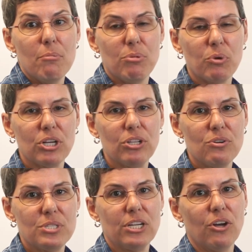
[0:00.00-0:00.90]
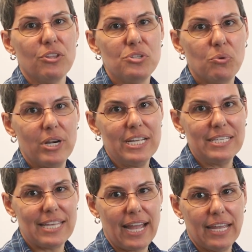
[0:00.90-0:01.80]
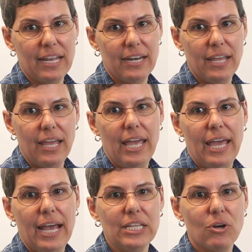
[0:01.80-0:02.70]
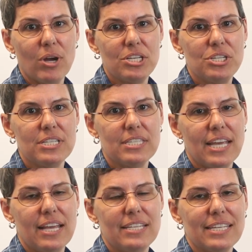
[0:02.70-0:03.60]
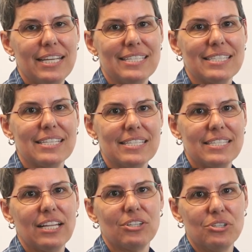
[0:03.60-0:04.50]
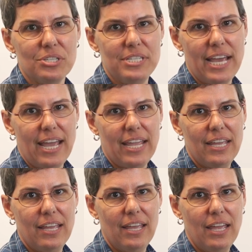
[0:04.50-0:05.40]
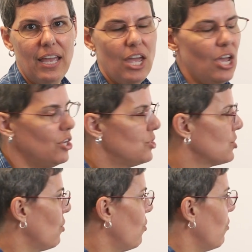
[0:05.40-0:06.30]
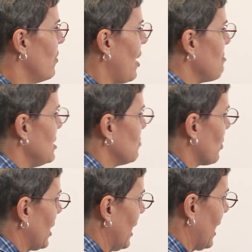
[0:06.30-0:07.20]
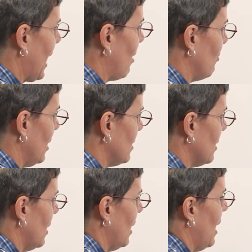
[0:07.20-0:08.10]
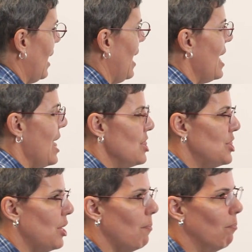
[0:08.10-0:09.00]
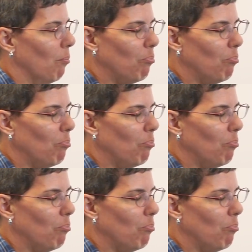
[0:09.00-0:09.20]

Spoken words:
but we're closing on the 22nd. And the question says it's the seller's day. So that means we're going to count it. The